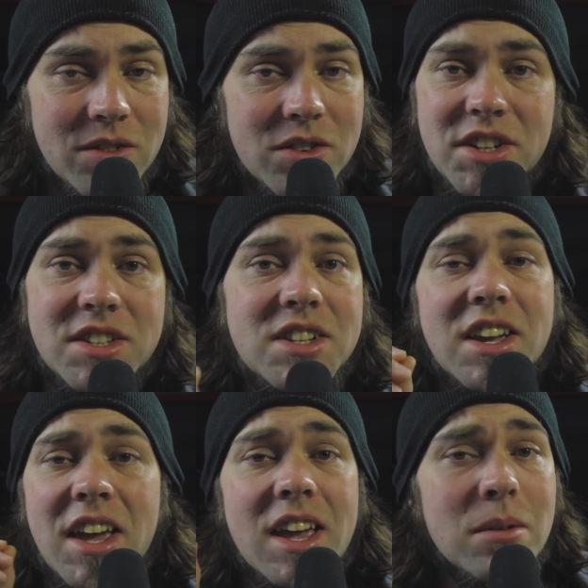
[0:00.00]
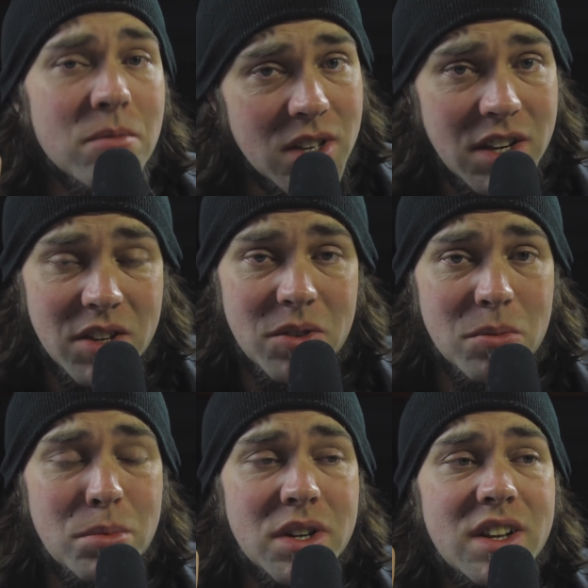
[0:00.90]
for just a game video,
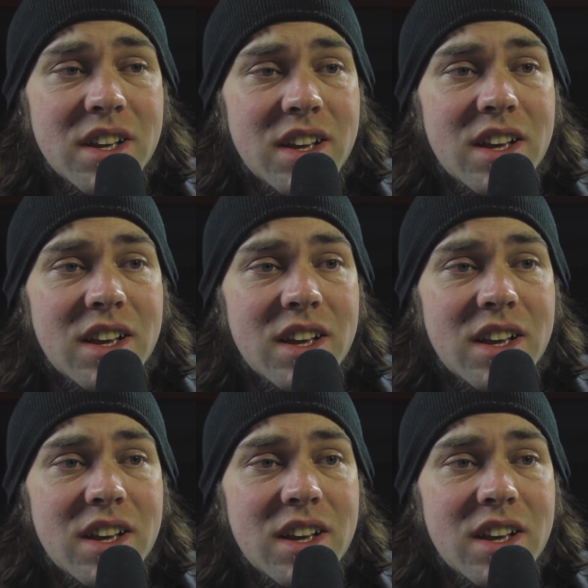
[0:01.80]
but